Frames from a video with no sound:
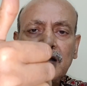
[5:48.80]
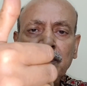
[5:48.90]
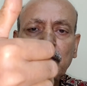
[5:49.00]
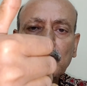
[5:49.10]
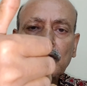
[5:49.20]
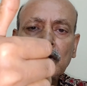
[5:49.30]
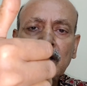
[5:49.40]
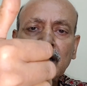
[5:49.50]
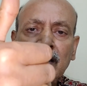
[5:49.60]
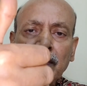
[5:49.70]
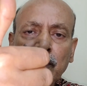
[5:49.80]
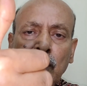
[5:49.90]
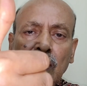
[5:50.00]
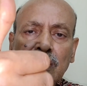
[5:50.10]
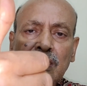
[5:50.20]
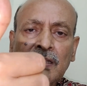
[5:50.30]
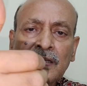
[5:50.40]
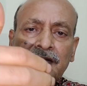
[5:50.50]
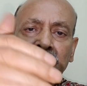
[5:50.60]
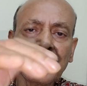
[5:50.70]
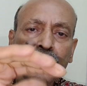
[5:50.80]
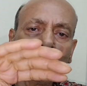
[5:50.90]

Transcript: suppose we get upwards, then